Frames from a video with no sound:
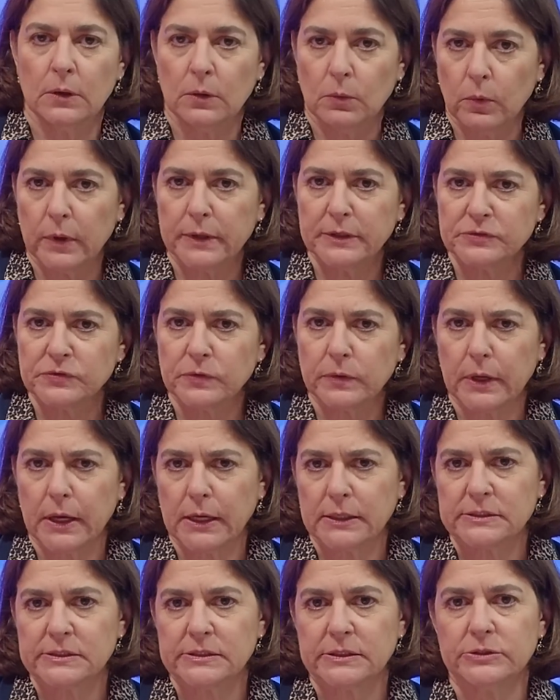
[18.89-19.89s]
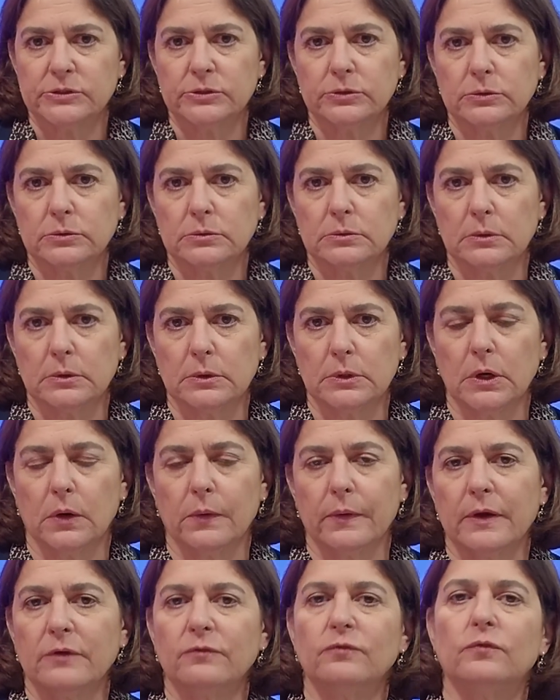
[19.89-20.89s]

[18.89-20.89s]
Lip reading: what Israel has to do going